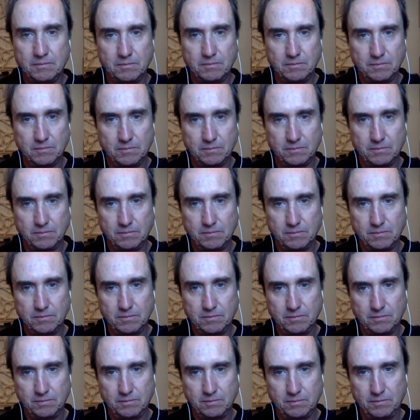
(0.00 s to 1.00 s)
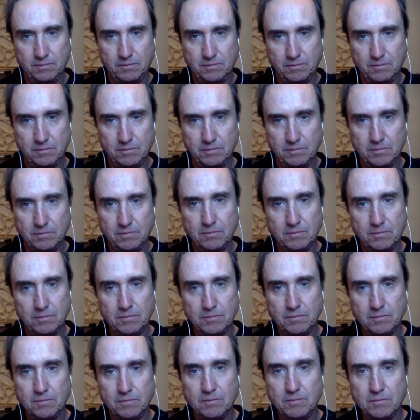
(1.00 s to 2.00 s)

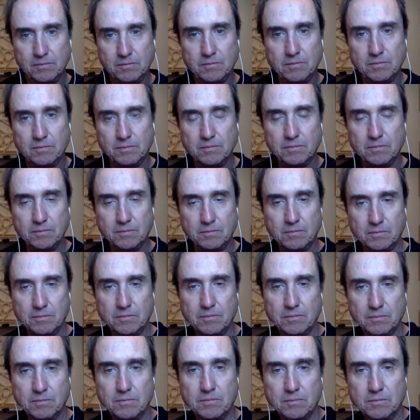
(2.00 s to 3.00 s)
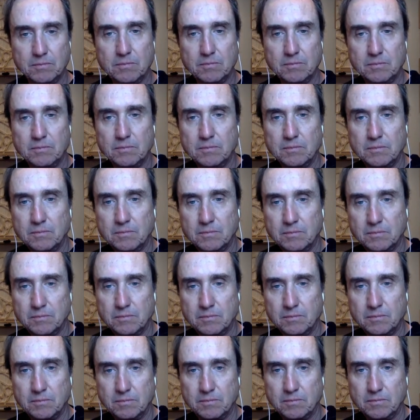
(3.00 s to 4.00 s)

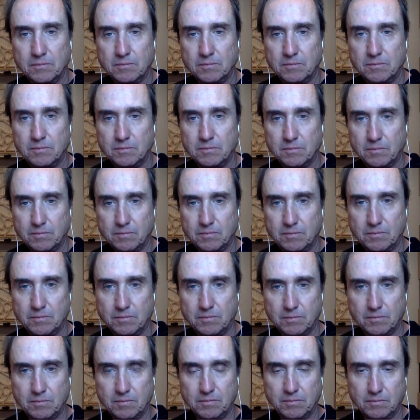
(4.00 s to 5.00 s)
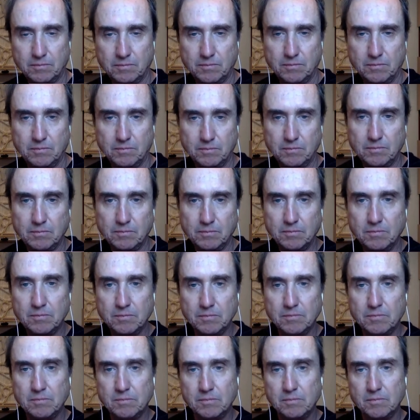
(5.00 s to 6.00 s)

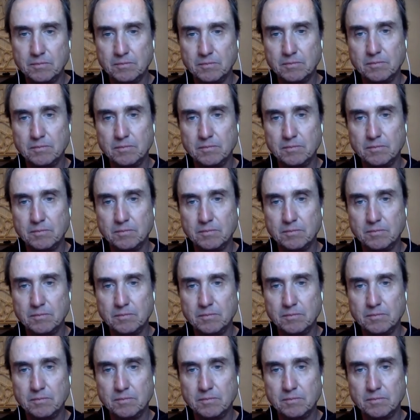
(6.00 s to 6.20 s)
[no speech]